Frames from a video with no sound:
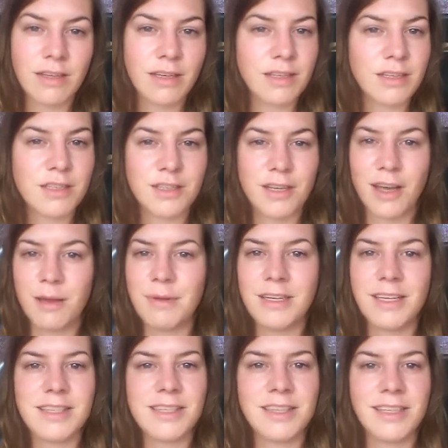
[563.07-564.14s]
like a dime a
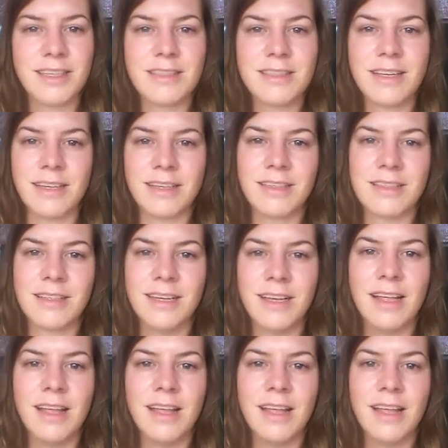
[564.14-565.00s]
dozen these days.